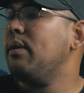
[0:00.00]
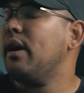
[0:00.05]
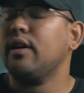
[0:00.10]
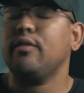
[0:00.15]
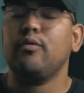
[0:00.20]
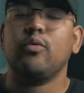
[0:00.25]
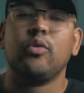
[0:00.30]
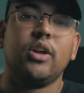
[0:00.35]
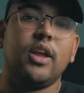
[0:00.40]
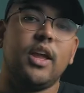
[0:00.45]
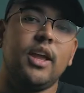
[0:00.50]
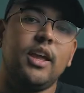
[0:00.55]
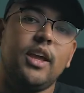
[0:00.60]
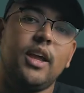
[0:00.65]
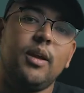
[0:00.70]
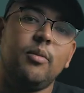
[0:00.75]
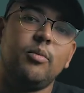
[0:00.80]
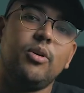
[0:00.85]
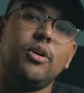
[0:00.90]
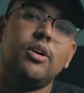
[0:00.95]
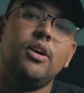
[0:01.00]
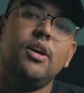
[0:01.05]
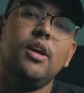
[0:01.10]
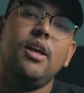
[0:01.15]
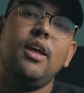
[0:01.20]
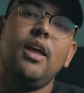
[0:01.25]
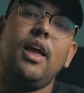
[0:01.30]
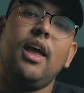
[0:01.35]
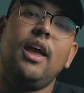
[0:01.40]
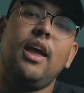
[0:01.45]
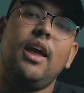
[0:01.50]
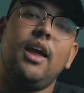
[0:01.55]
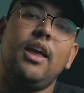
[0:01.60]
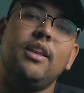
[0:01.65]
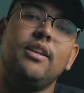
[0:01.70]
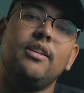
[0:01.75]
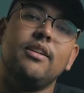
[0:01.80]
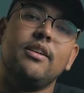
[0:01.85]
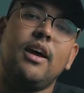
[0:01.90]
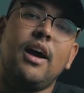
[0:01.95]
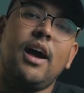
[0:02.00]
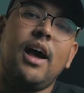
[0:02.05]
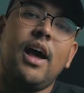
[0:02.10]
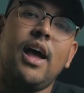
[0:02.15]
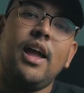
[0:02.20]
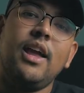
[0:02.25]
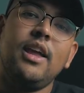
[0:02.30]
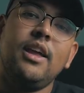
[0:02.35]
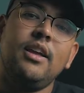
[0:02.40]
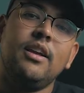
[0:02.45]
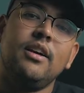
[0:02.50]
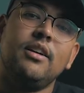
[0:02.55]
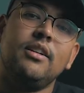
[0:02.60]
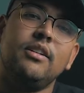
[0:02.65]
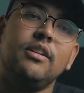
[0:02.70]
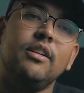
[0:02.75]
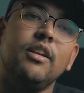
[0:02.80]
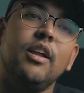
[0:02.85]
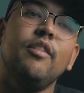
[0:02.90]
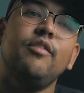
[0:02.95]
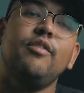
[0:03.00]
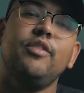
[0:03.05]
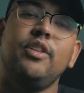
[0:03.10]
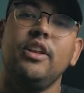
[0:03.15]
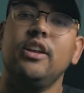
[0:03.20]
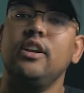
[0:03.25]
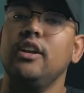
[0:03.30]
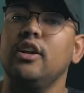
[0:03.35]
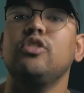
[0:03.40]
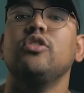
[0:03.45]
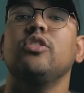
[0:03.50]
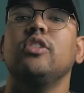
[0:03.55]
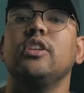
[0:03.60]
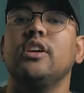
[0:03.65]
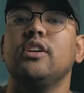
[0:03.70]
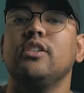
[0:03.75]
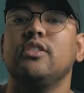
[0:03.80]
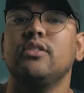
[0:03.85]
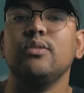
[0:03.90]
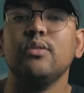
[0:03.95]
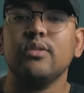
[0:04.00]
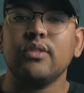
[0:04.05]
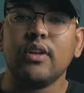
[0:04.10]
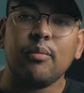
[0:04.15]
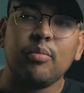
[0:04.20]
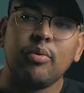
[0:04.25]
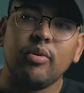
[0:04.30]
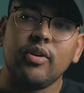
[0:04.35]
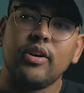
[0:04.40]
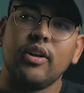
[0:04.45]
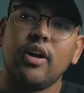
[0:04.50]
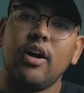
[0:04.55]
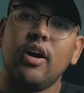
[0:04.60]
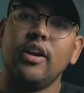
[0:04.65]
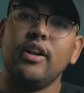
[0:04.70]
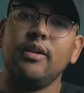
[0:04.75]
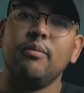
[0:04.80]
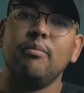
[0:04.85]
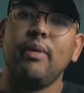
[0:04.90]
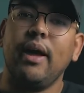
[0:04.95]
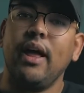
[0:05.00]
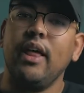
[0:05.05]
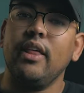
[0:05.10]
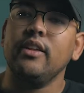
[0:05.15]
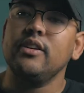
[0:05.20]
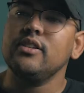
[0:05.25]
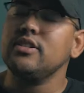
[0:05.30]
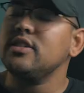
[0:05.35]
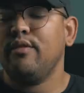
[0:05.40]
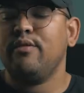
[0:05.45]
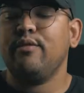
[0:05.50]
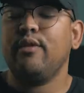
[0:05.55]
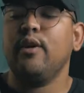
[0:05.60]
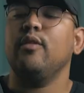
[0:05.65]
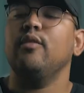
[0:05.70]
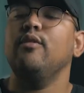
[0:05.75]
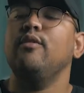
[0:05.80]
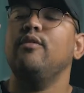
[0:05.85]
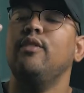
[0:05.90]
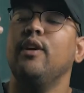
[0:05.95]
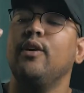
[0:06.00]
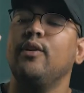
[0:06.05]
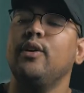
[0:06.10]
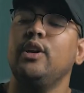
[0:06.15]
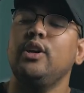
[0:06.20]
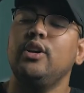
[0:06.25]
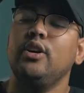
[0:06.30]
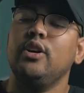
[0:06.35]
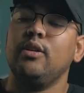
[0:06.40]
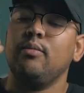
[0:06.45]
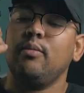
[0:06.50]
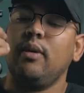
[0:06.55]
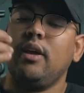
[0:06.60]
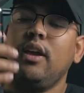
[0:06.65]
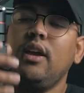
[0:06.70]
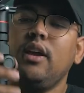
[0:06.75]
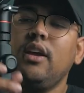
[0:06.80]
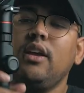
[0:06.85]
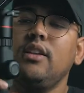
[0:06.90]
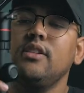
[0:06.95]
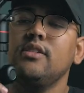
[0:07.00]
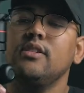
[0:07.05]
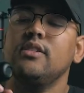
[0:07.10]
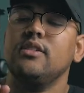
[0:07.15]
Pocket 4K camera, and I loved it initially. As soon as I put it on, it balanced. It felt very good in my hands.